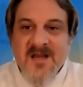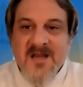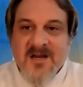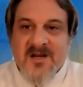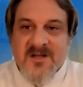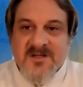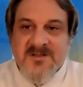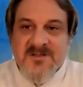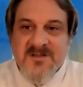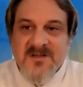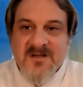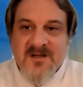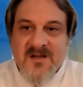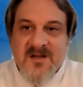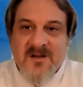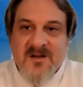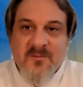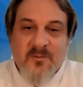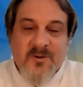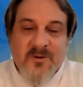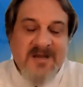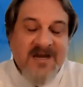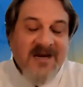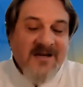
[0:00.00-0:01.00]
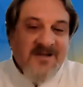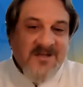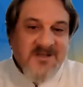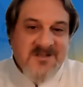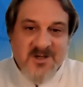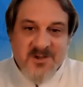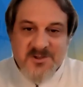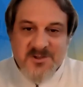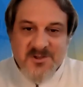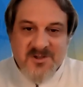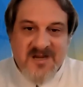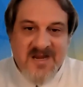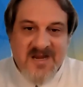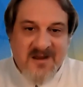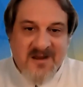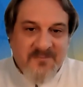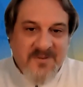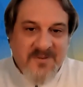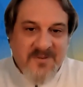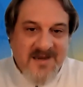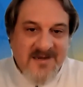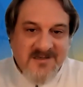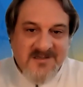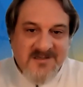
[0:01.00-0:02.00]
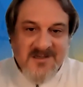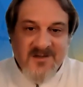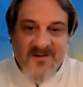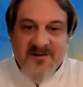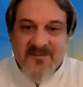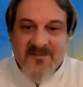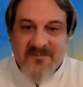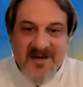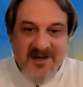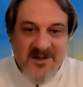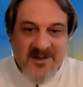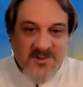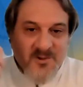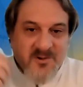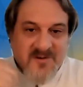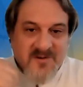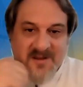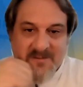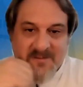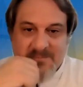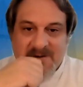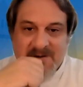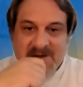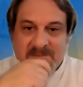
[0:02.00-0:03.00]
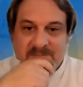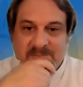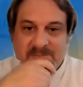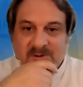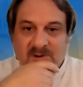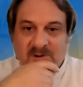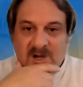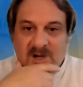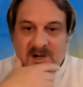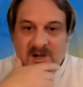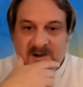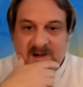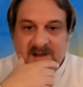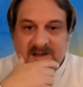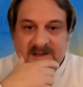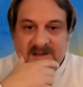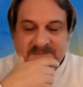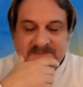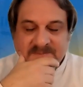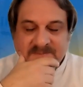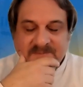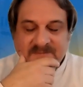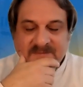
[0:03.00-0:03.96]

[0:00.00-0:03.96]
because we need the social campaign too, to make sure that people are